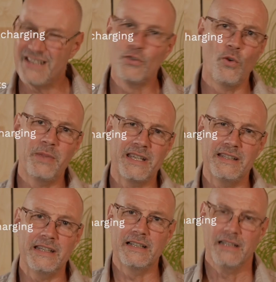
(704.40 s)
no big
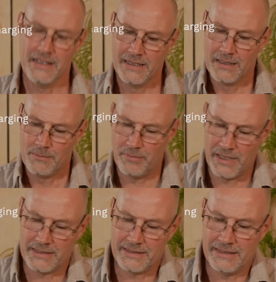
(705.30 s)
deal
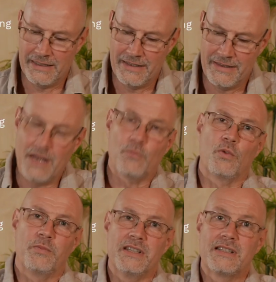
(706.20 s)
but uh, that
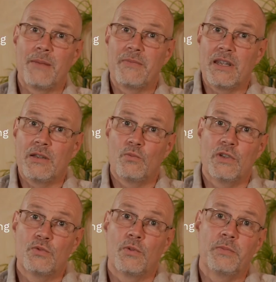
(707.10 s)
would be something
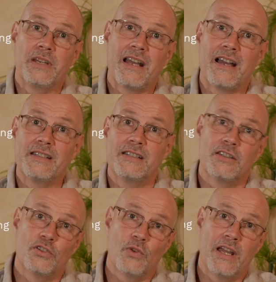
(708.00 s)
which would be
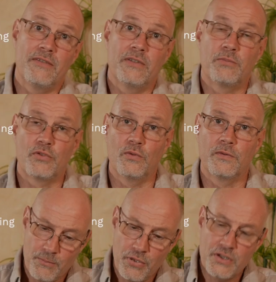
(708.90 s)
nice to have improved
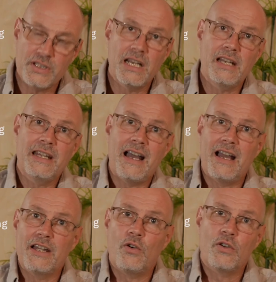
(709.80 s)
Personally,
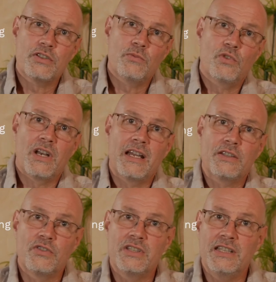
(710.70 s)
I also would
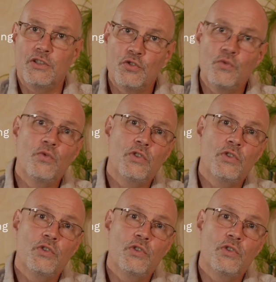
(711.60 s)
like to see two